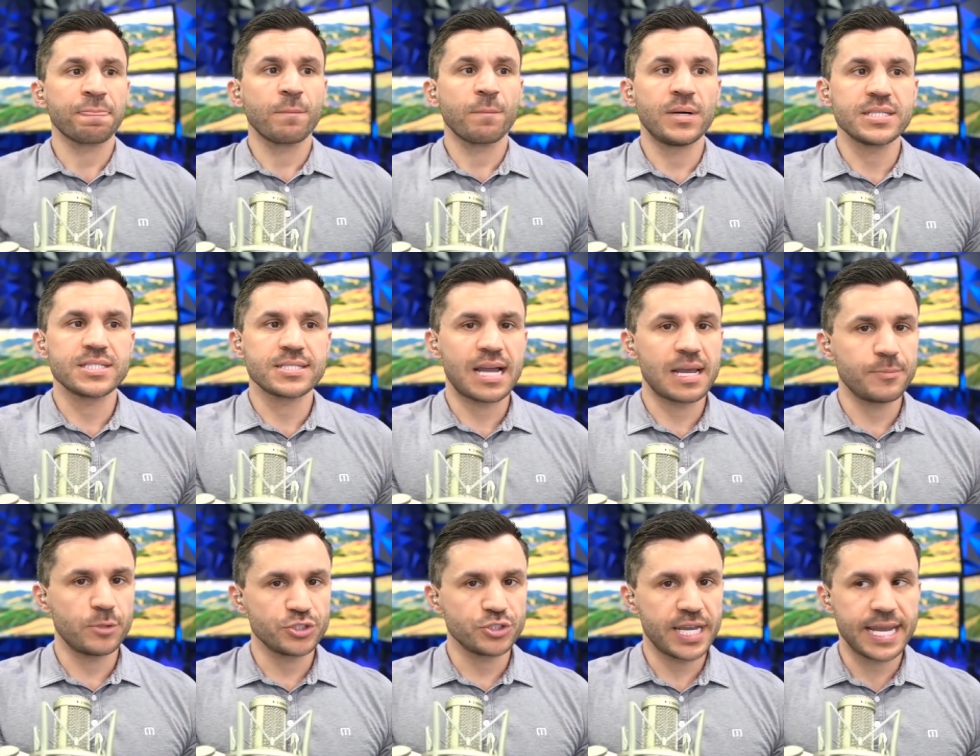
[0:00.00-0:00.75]
But
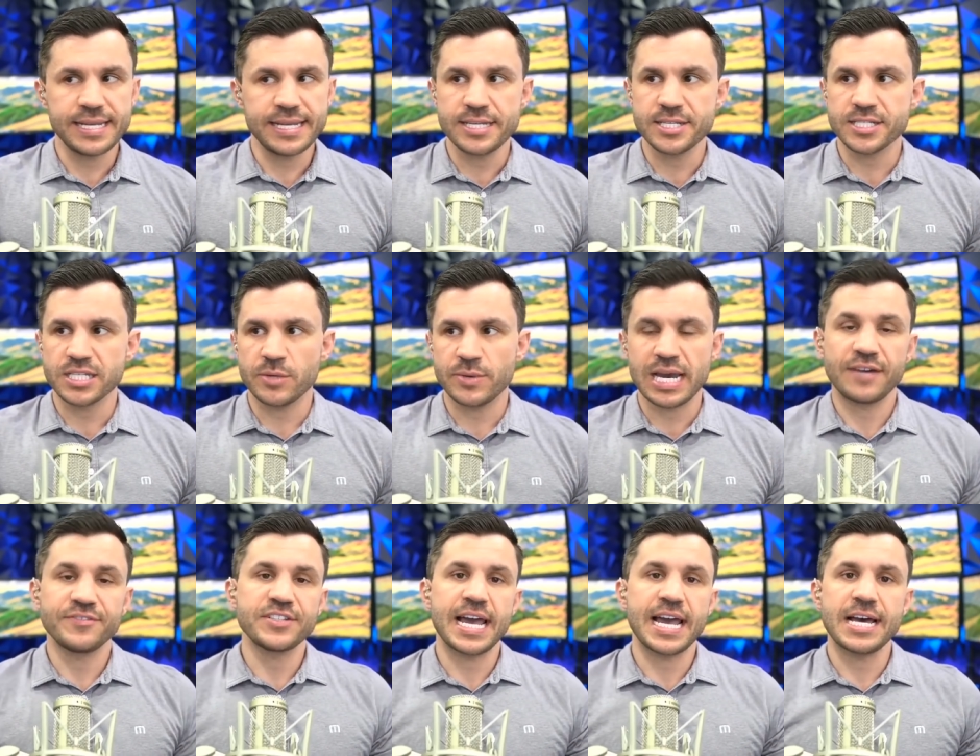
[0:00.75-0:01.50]
simultaneously, we
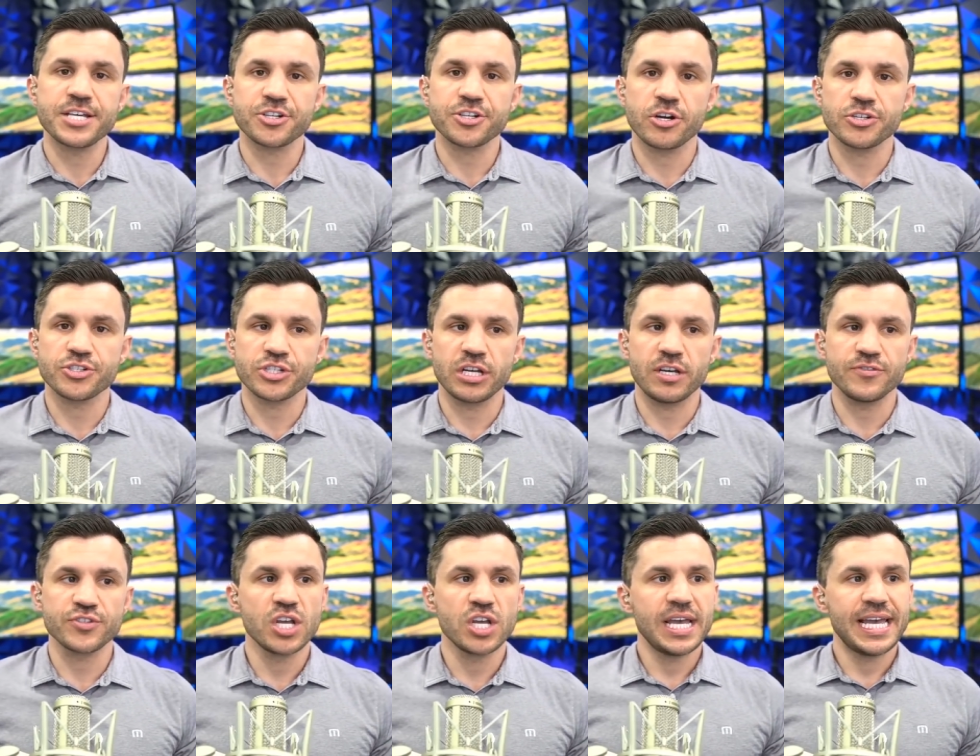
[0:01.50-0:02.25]
have to ask
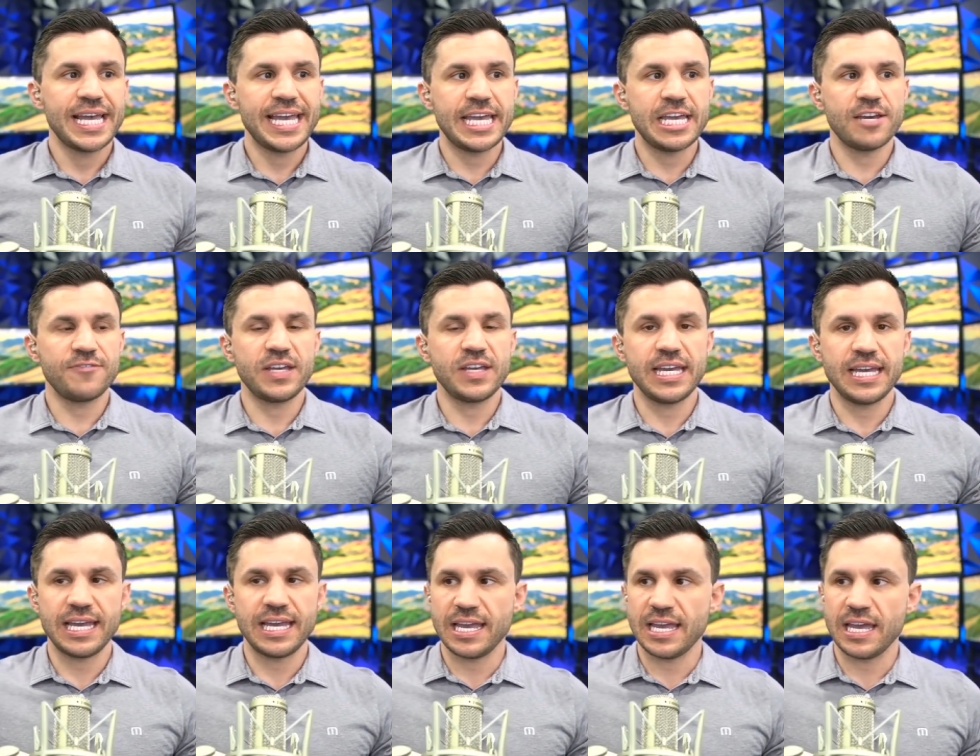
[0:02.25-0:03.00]
ourselves if
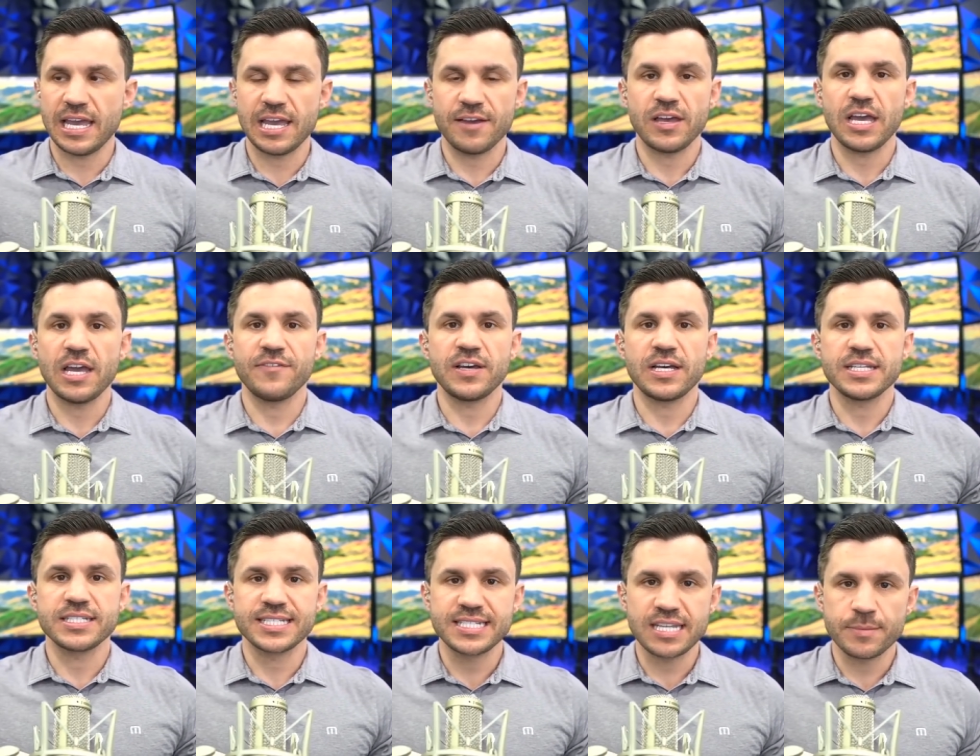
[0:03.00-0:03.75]

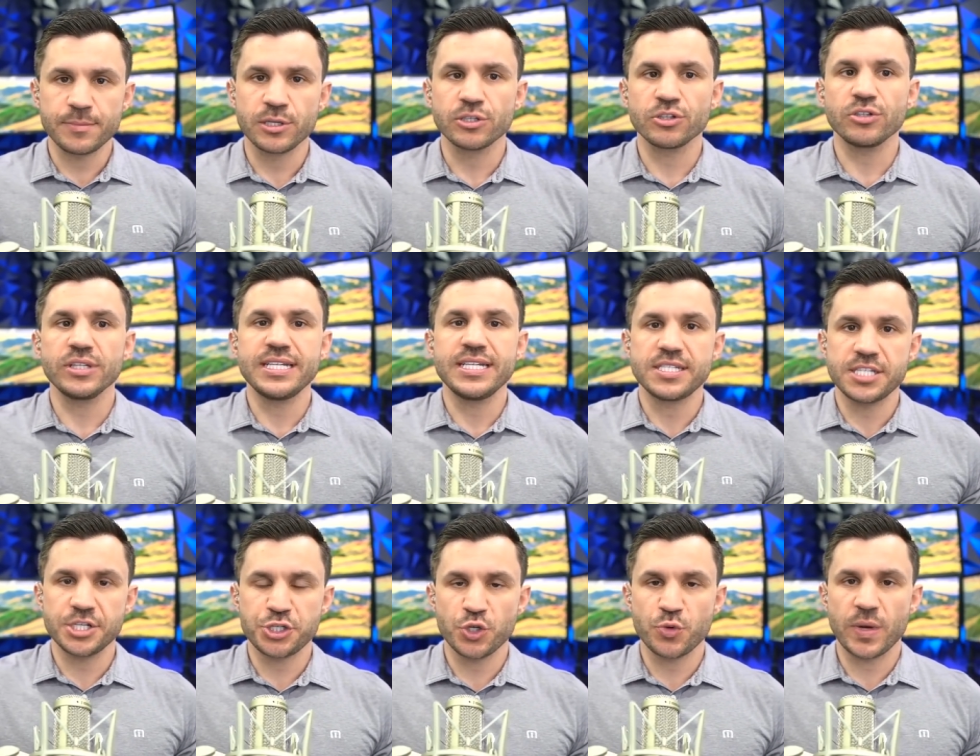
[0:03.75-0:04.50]
a similarly
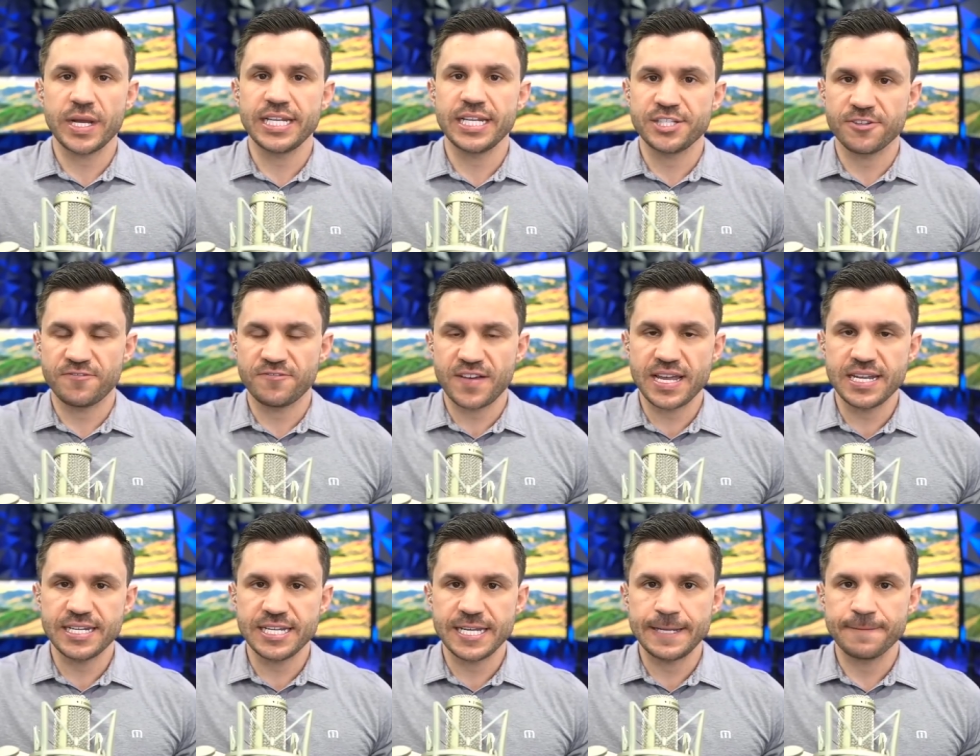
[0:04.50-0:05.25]
situated
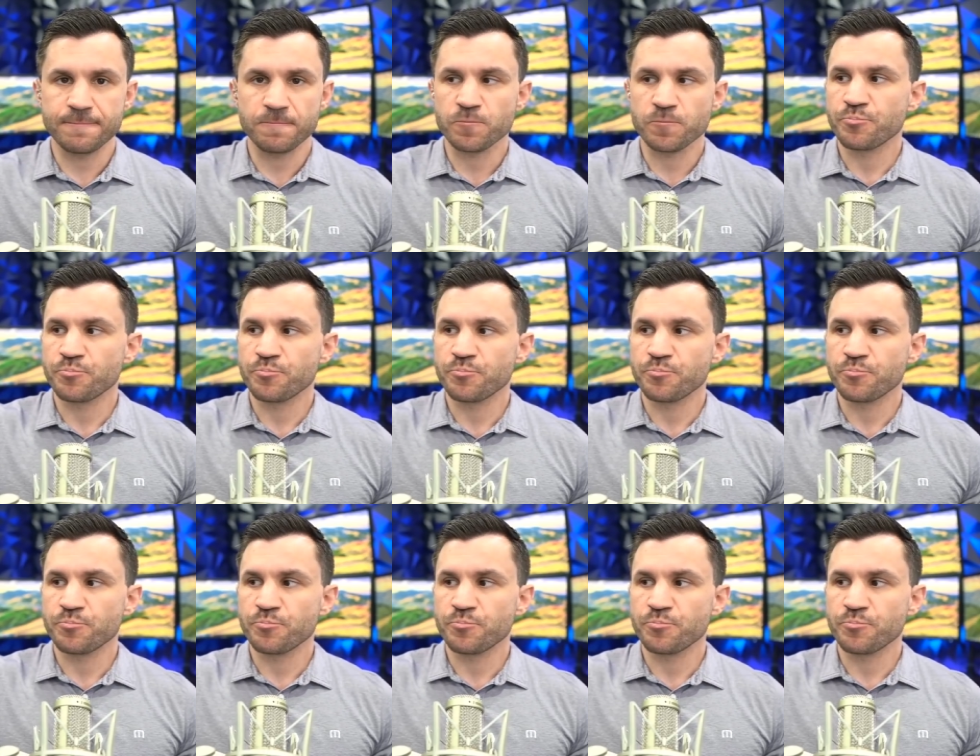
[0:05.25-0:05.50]
defendant